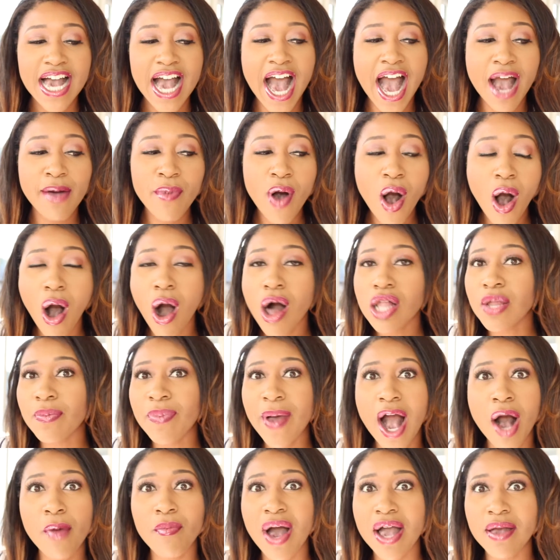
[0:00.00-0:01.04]
I'm all
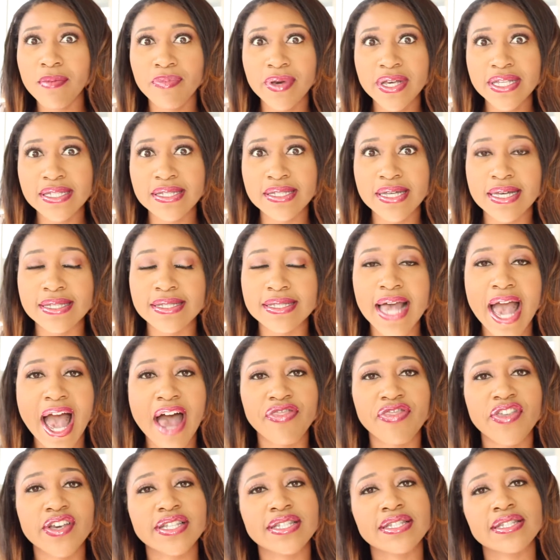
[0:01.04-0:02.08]
about my business
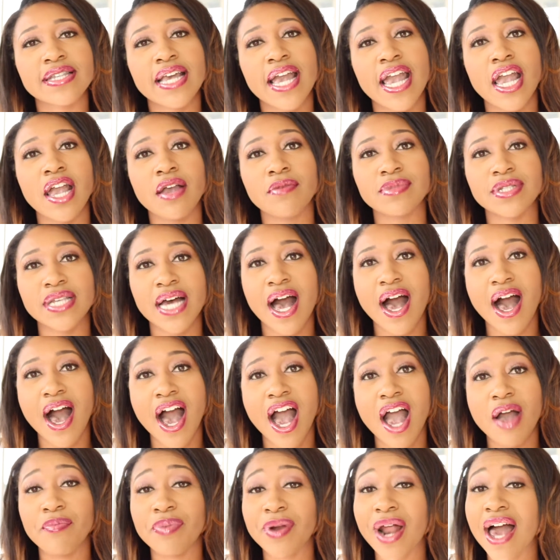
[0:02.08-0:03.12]
at the same time.